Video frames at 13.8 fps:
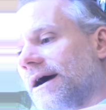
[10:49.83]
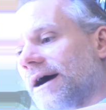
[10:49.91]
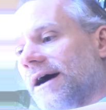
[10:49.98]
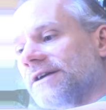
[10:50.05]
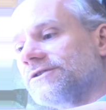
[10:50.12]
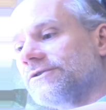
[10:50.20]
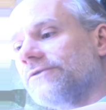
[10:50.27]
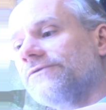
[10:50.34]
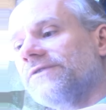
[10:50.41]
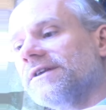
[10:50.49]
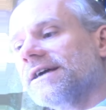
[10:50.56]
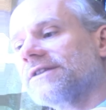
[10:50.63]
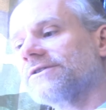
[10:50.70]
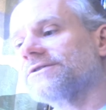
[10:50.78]
I do feel
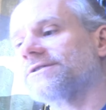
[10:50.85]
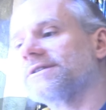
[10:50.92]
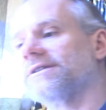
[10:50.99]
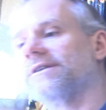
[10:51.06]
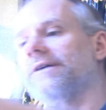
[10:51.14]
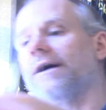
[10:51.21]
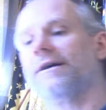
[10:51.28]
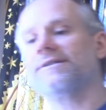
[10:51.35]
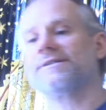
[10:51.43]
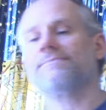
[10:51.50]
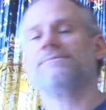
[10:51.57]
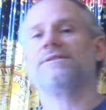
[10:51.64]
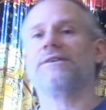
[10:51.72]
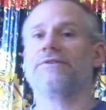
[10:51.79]
like there's there are
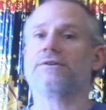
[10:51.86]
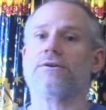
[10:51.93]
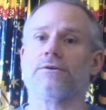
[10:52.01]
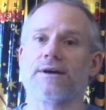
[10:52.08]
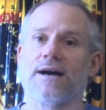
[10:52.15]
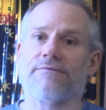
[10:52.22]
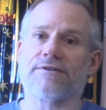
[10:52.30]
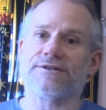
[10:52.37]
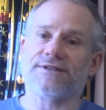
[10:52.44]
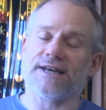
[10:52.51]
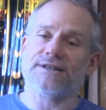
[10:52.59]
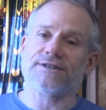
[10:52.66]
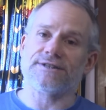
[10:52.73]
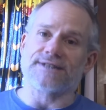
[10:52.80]
some difficult
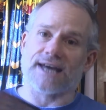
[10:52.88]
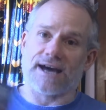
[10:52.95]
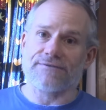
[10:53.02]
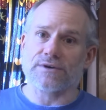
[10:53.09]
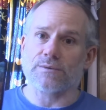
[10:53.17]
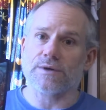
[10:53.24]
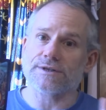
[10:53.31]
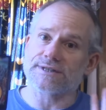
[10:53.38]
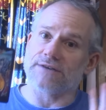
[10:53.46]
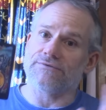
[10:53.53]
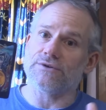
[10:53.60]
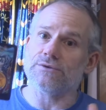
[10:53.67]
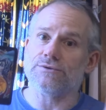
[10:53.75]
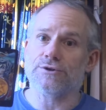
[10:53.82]
conversations afterwards
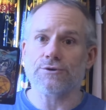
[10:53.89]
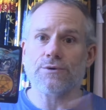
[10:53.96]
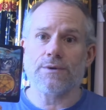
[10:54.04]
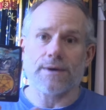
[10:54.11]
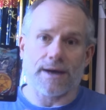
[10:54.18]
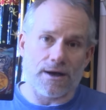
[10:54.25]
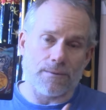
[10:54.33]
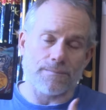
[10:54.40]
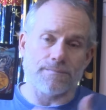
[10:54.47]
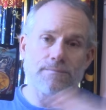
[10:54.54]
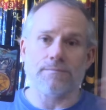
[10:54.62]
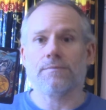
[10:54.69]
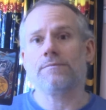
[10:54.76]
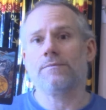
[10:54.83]
if you do help
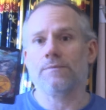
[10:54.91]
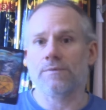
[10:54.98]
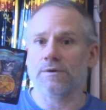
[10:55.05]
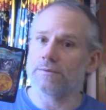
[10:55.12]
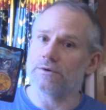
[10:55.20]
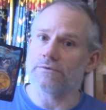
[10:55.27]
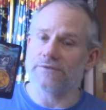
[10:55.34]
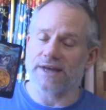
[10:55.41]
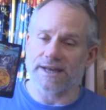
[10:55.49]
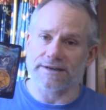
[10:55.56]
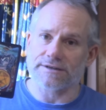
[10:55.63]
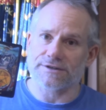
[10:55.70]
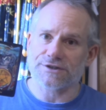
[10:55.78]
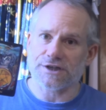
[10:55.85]
remove that
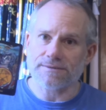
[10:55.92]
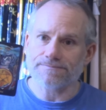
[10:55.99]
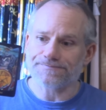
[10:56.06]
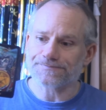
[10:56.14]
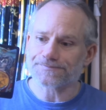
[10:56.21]
energy